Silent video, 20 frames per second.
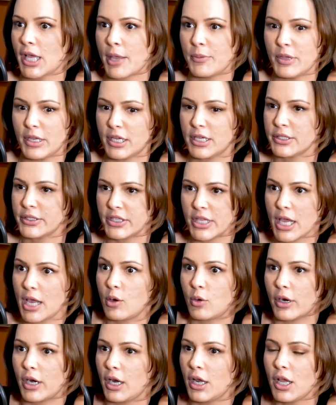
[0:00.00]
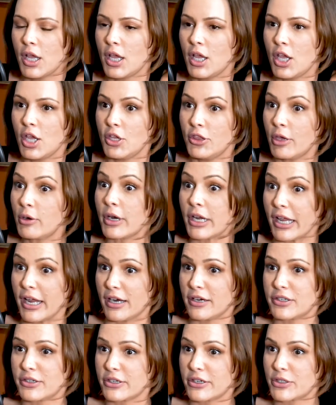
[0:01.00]
I mean, because they were
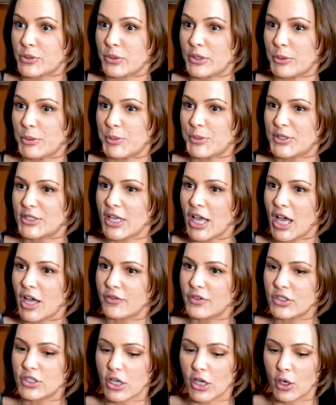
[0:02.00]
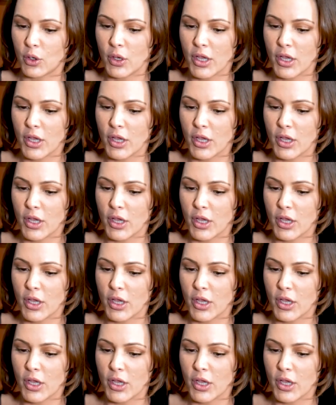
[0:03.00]
characters within themselves. So